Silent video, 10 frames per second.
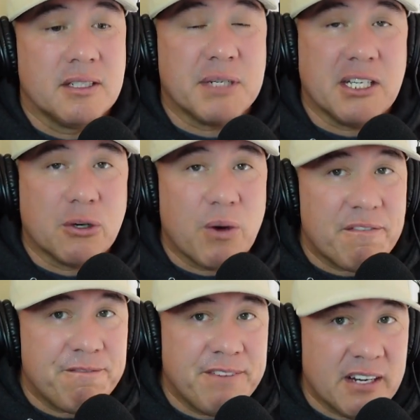But you know
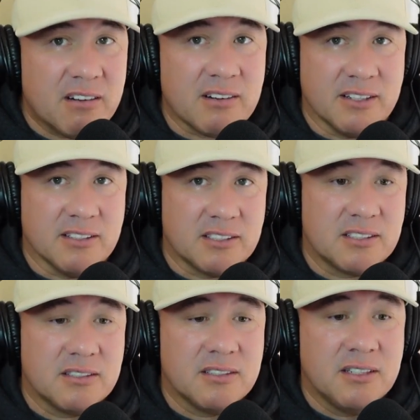what fear
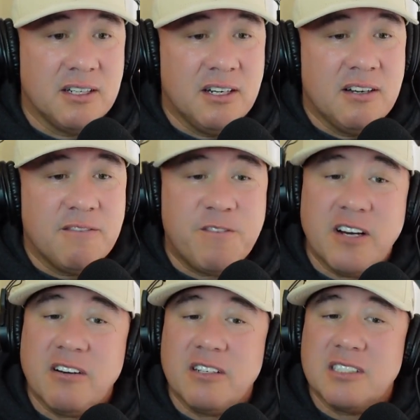is?
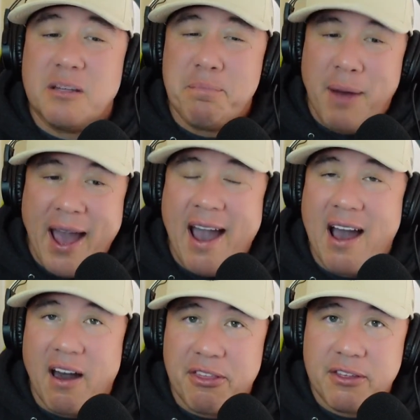Fear is the
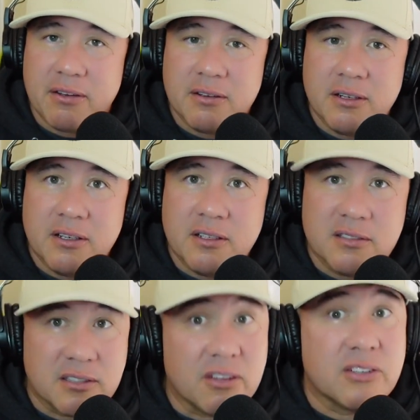path
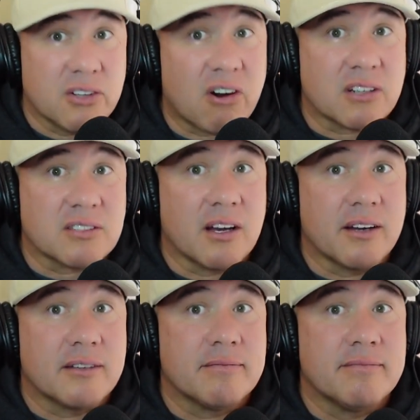to the dark
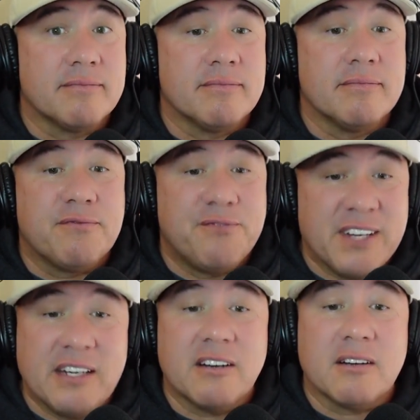side.
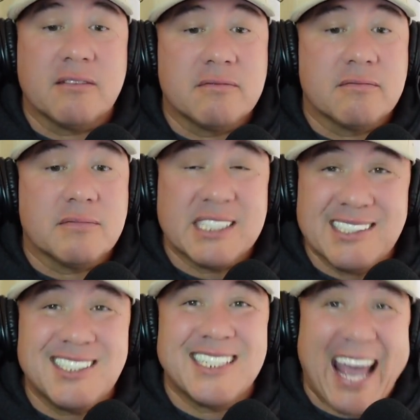Fear
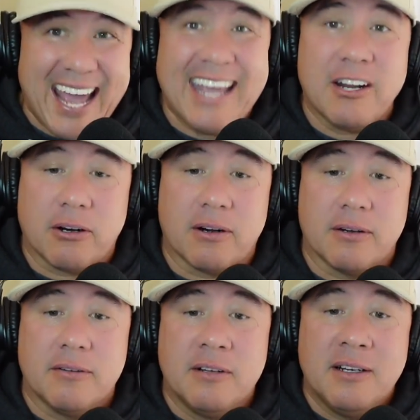leads to
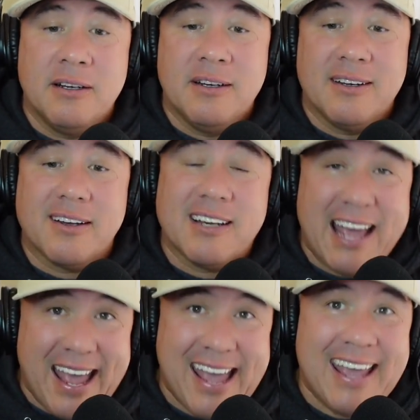anger, and
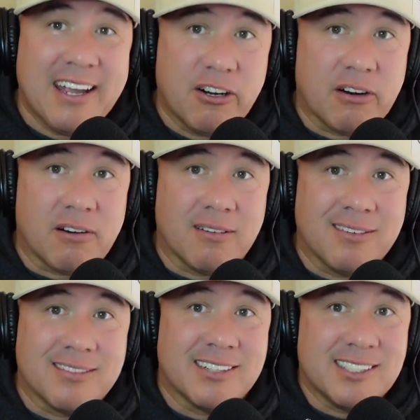anger
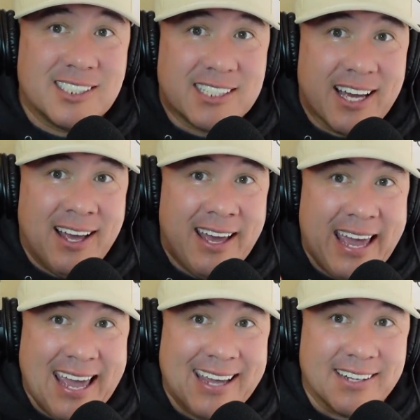leads to
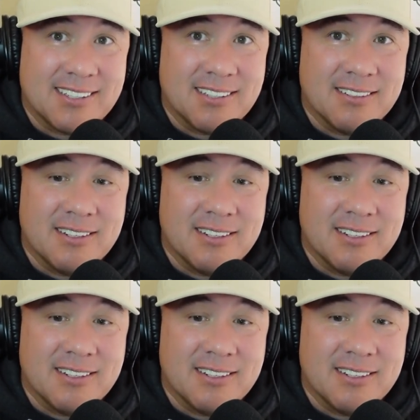hate,